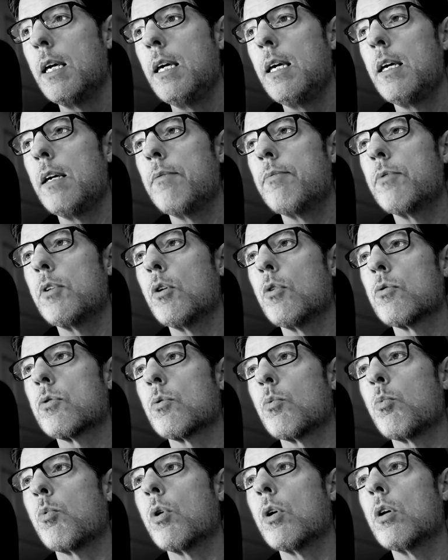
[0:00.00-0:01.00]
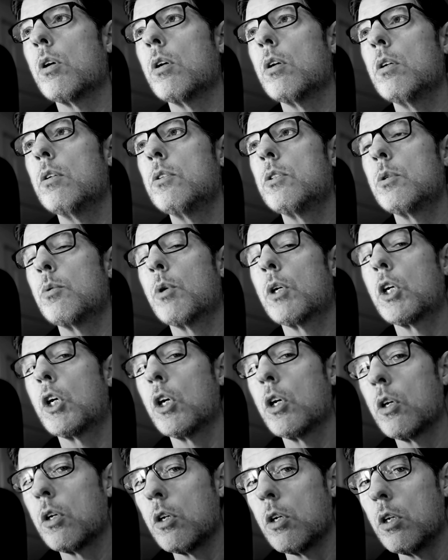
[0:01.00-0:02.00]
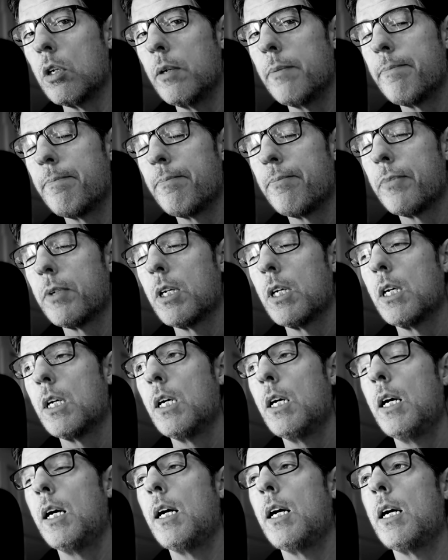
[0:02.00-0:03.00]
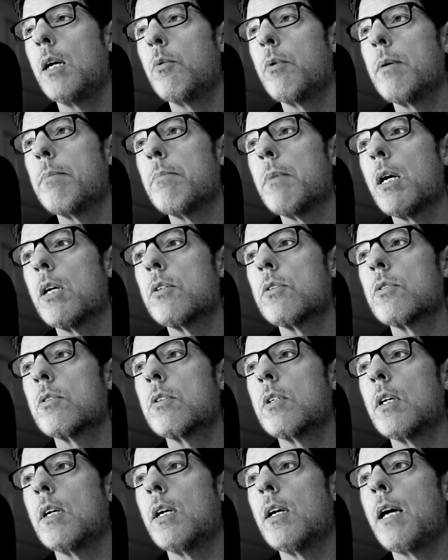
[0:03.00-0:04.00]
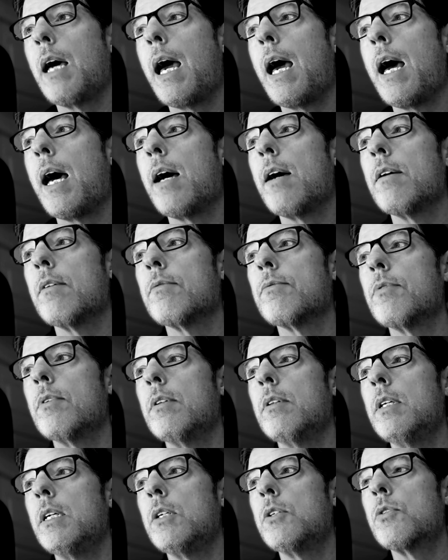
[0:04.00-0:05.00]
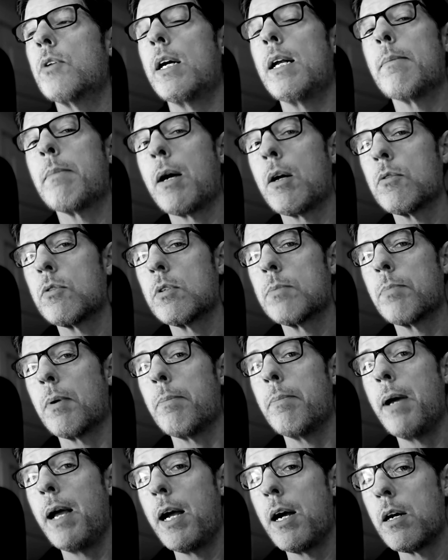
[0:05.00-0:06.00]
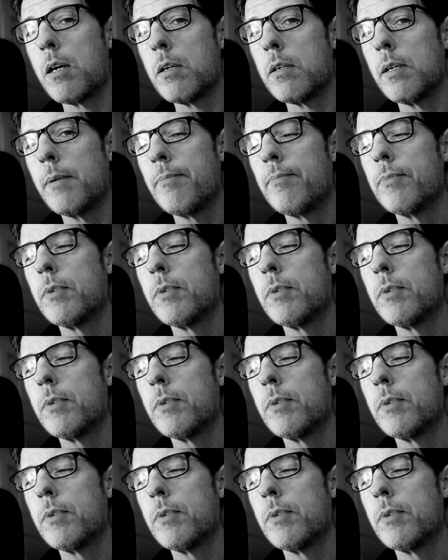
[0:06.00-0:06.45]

If those were to occur, we must have the trade amounts prepared.